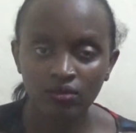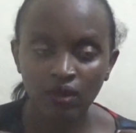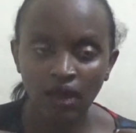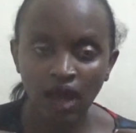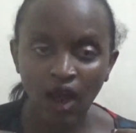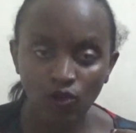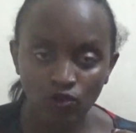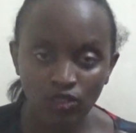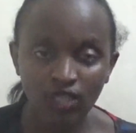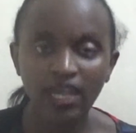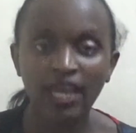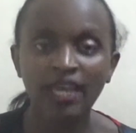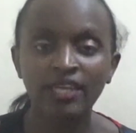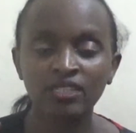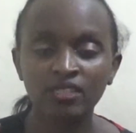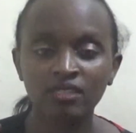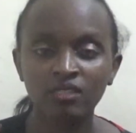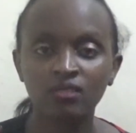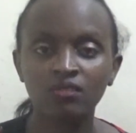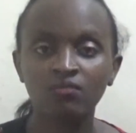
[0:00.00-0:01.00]

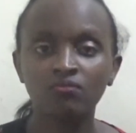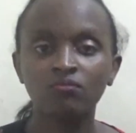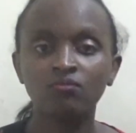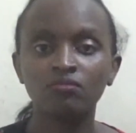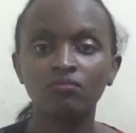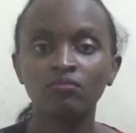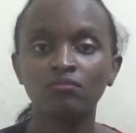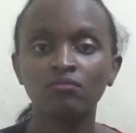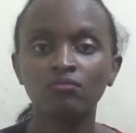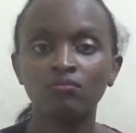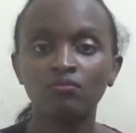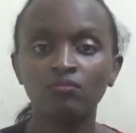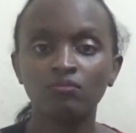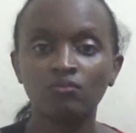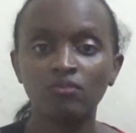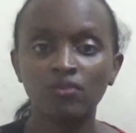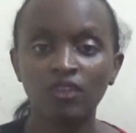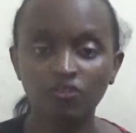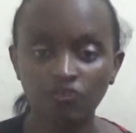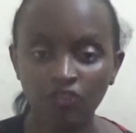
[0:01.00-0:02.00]
outlined
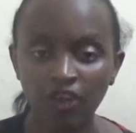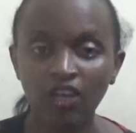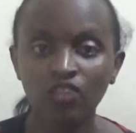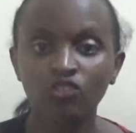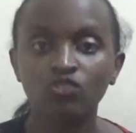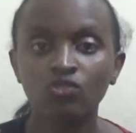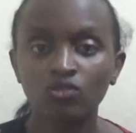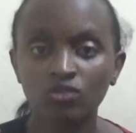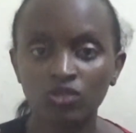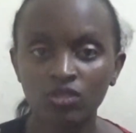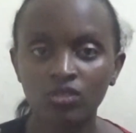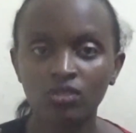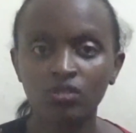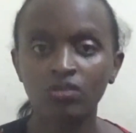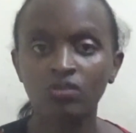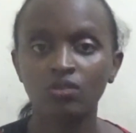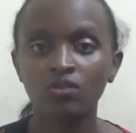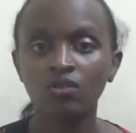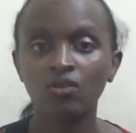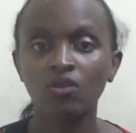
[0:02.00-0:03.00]
the functions
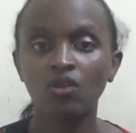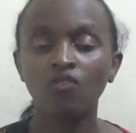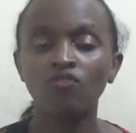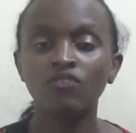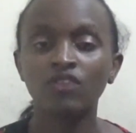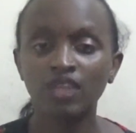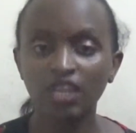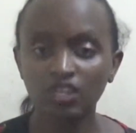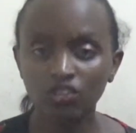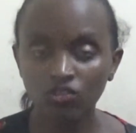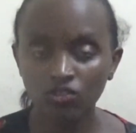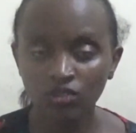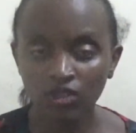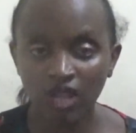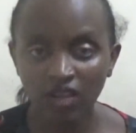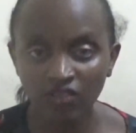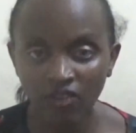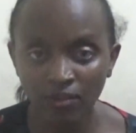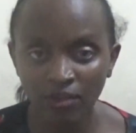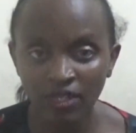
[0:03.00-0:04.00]
of the national
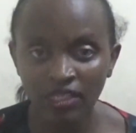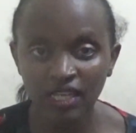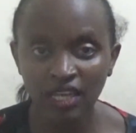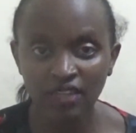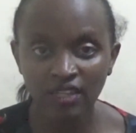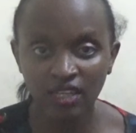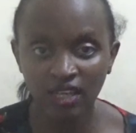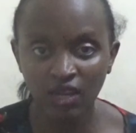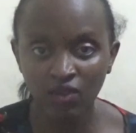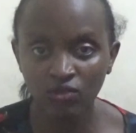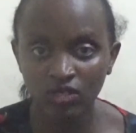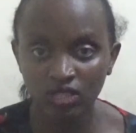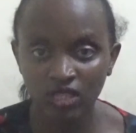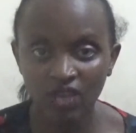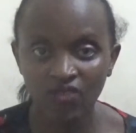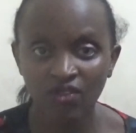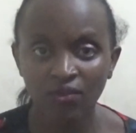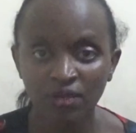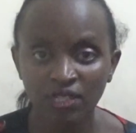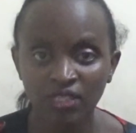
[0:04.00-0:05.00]
government and the county
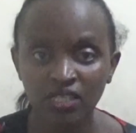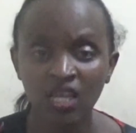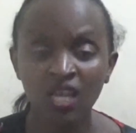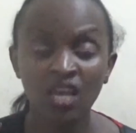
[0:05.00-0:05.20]
government.